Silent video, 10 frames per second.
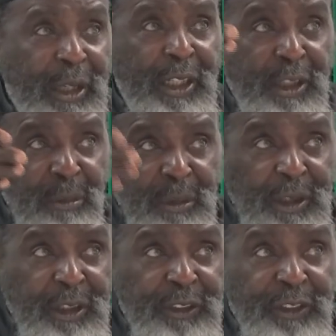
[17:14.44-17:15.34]
in the middle
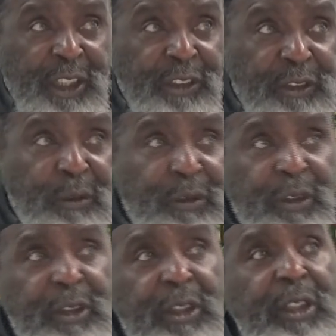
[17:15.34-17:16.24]
of the changeover.
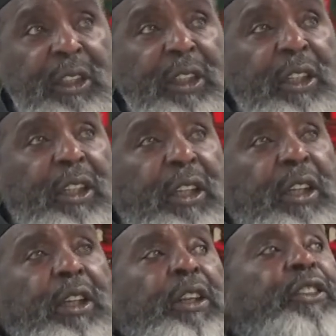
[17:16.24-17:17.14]

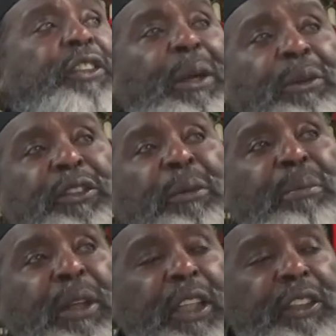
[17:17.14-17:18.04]
Because that was
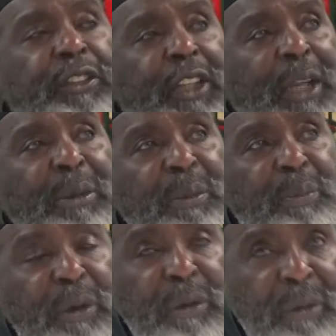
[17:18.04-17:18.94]
an Islamic
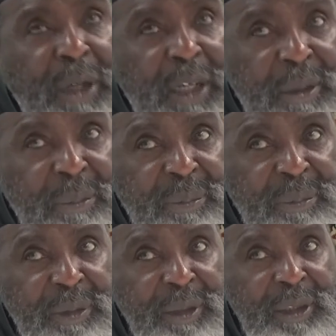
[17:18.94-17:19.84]
program
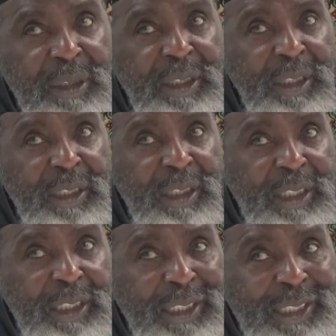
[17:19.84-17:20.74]

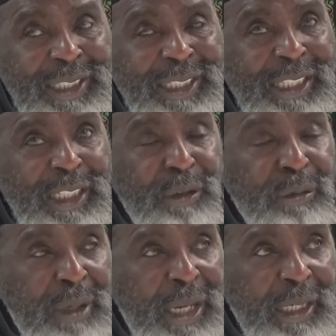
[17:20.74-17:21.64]
in
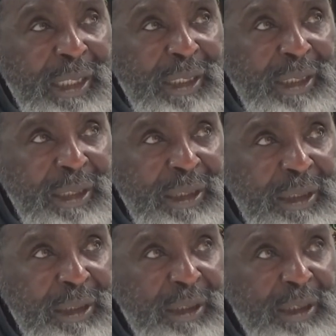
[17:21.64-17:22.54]
Iraq.
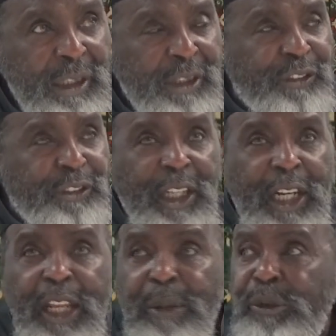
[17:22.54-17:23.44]
And
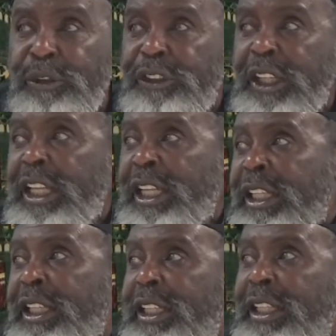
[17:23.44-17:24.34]
Saddam
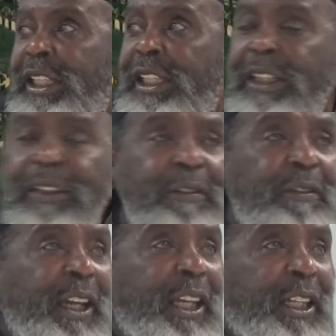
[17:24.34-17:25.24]
Hussein
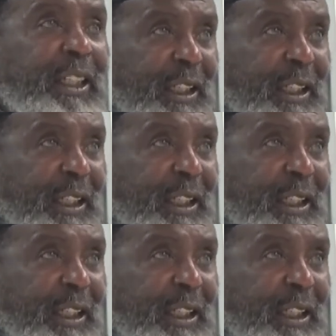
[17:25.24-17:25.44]
invited